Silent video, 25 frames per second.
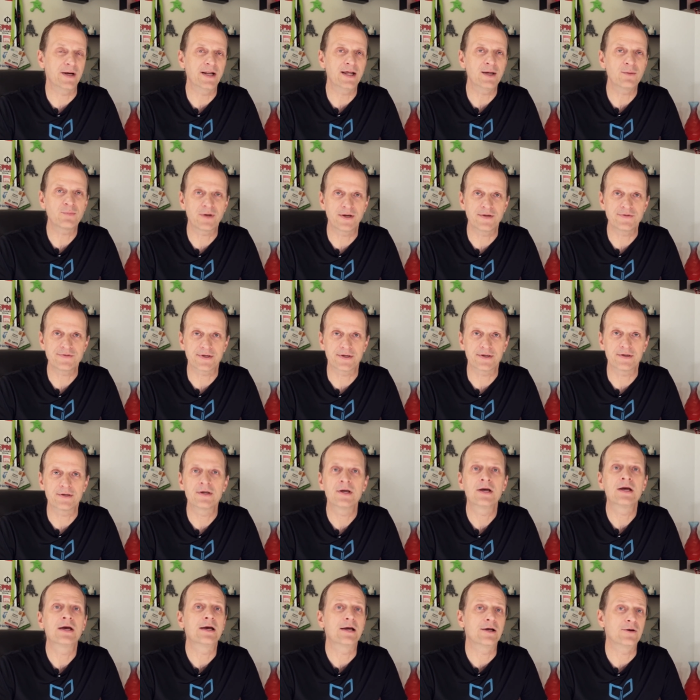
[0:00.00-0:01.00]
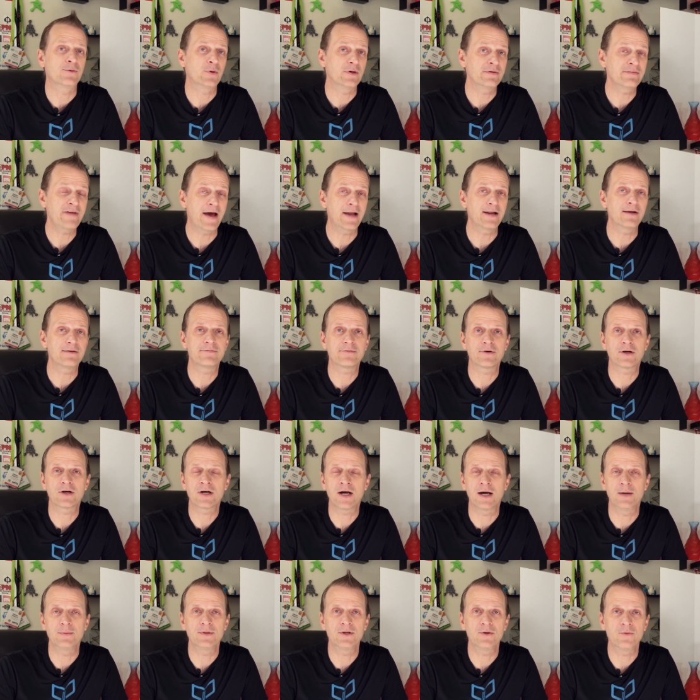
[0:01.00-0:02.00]
3D printer, and we've had it for a
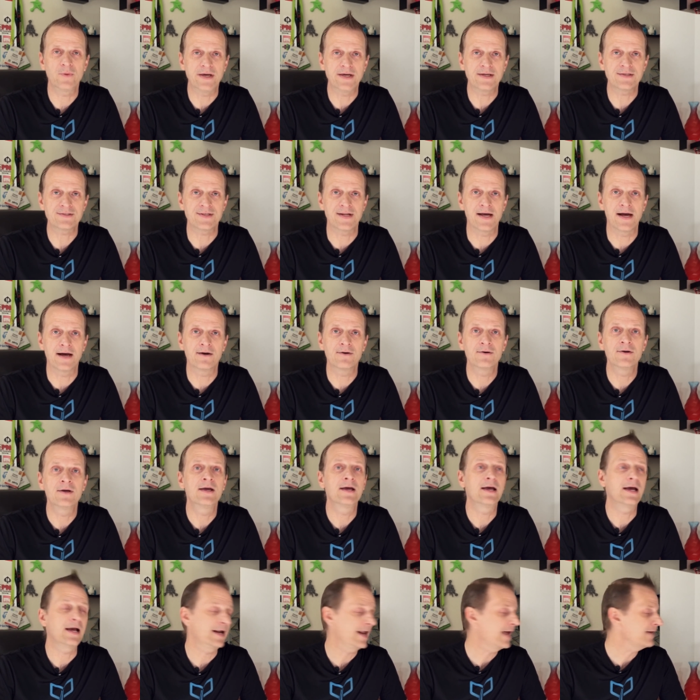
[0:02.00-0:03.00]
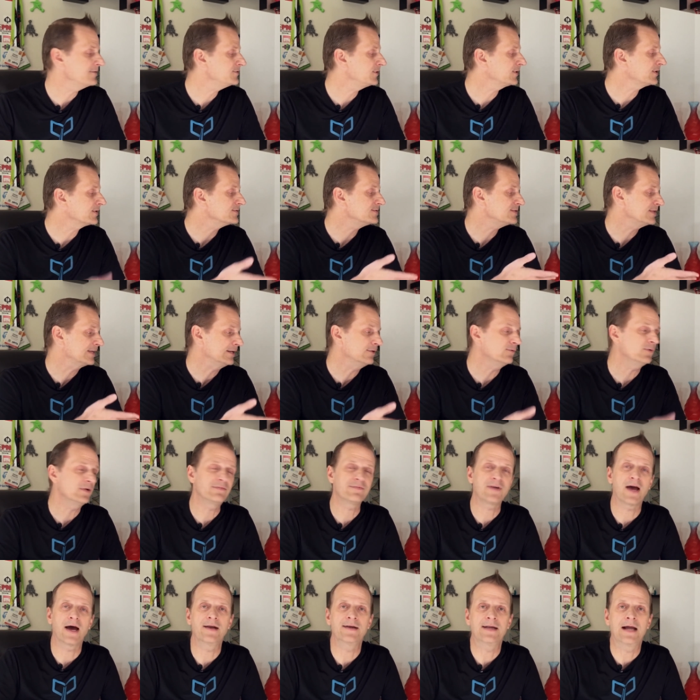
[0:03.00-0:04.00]
couple of weeks now, and as you can see,
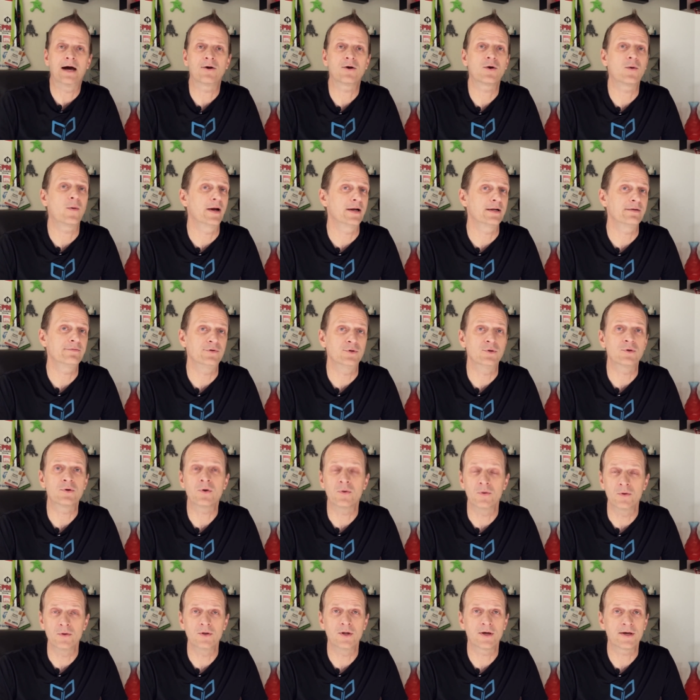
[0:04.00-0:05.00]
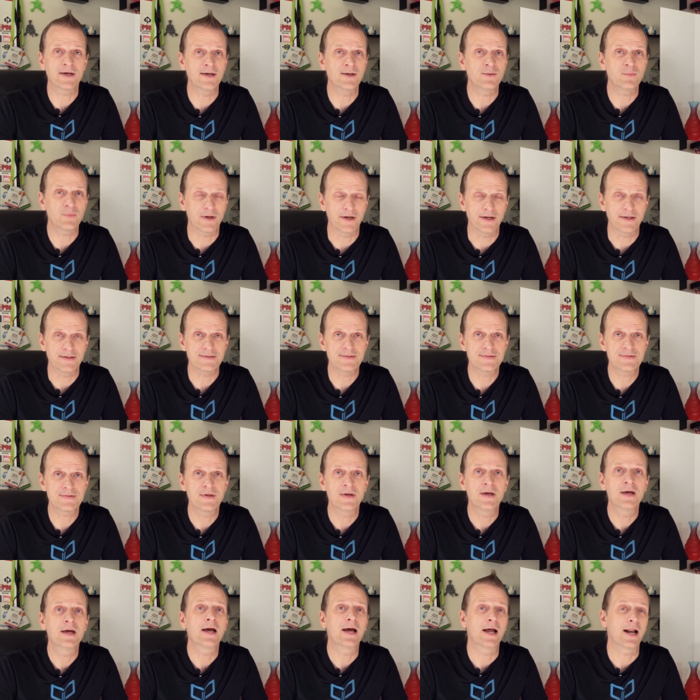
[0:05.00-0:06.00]
we've gotten out quite a few cool looking prints,
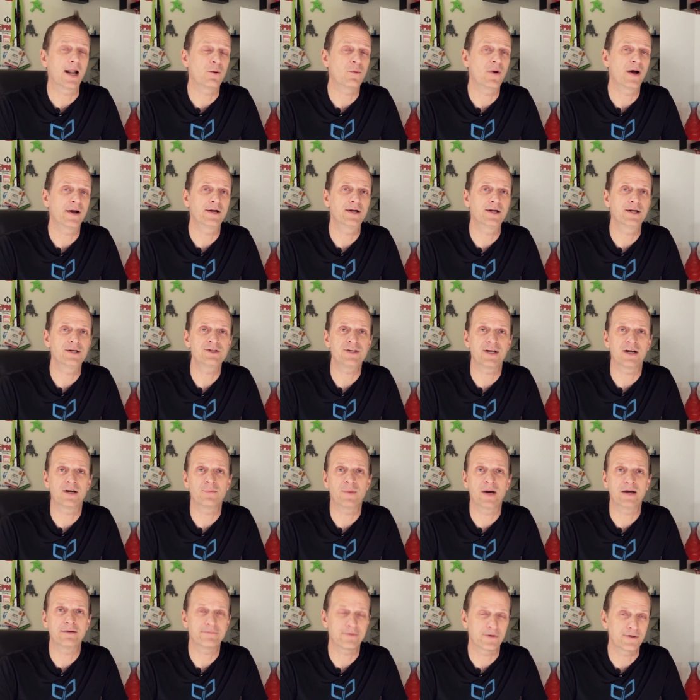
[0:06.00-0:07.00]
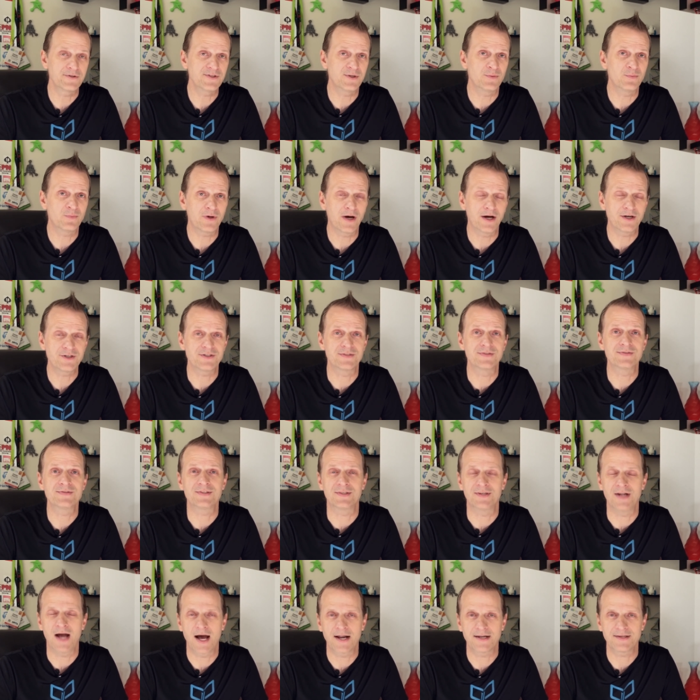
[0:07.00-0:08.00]
and I wanted to share my first impressions
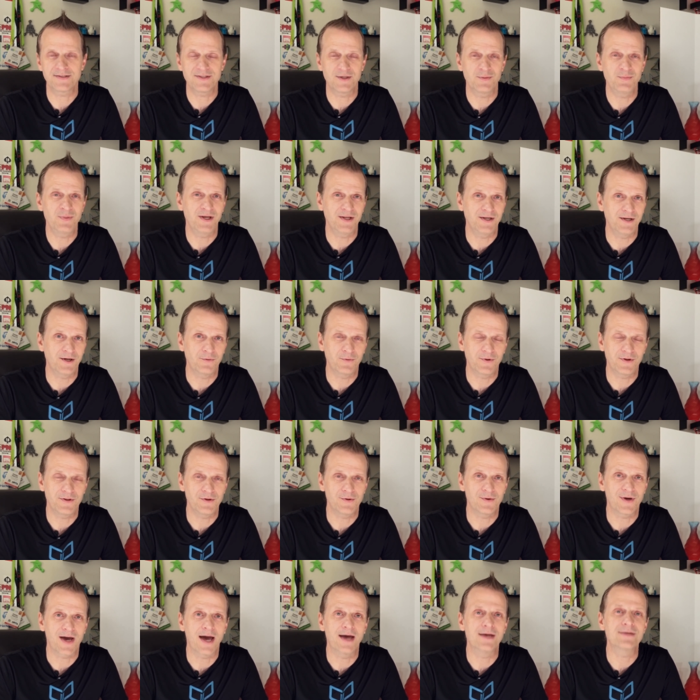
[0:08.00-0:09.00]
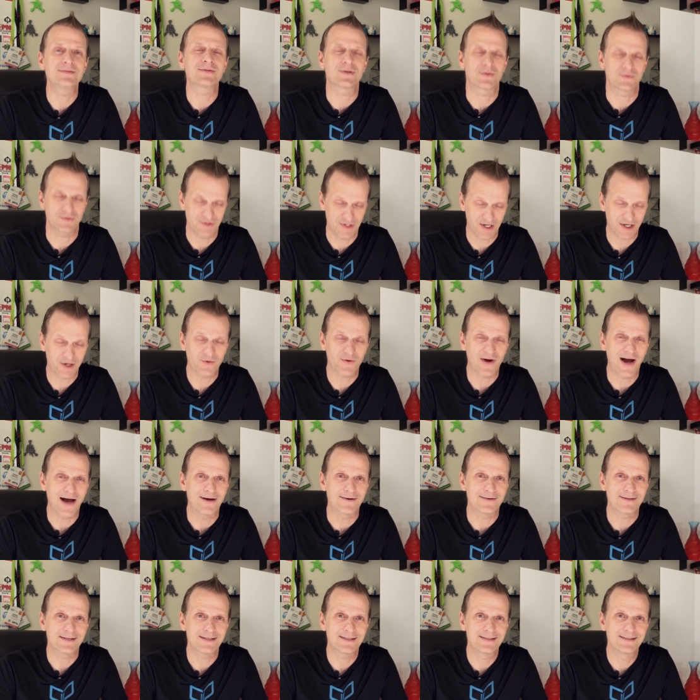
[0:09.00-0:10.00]
and honest opinion with you guys, so stick
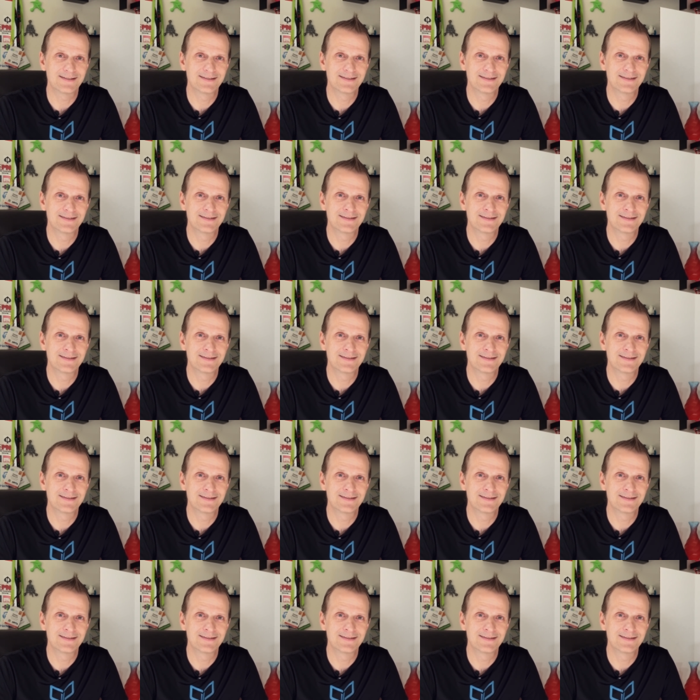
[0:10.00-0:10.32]
around.